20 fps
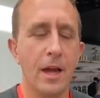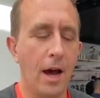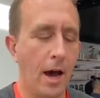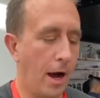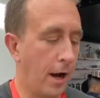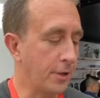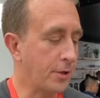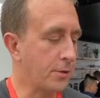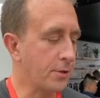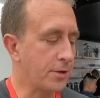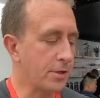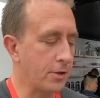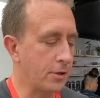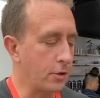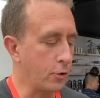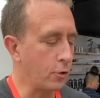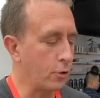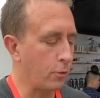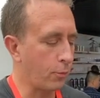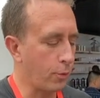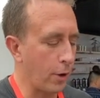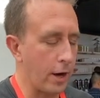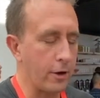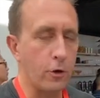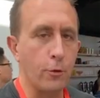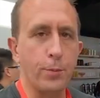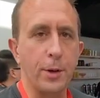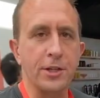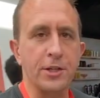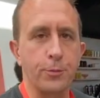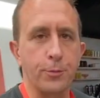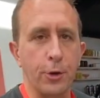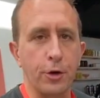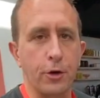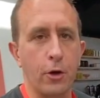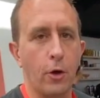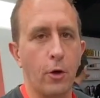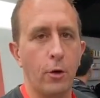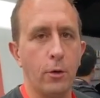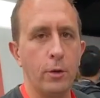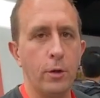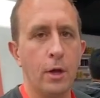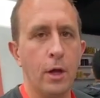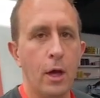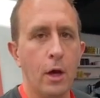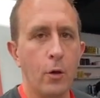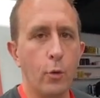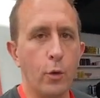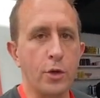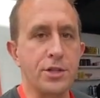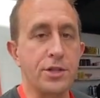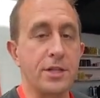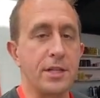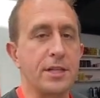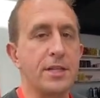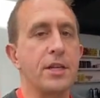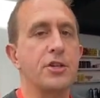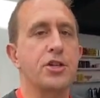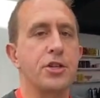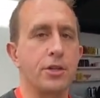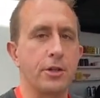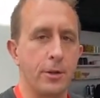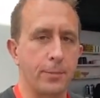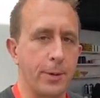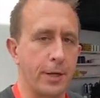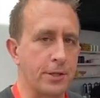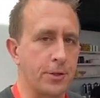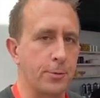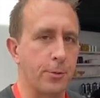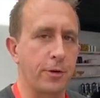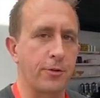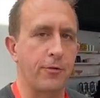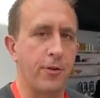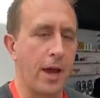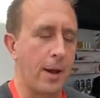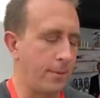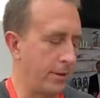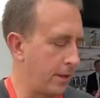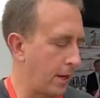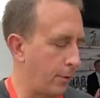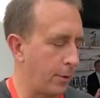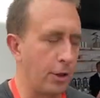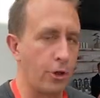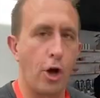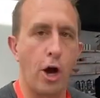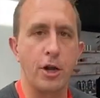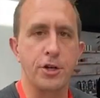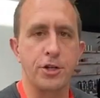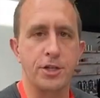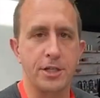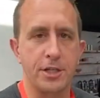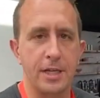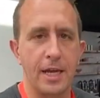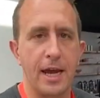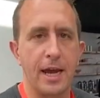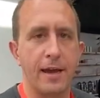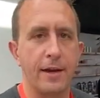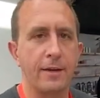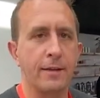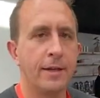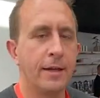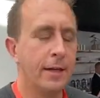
Uh, so this is a new, brand new Pixelbook Go, which is an addition to the Pixelbook family that we launched today.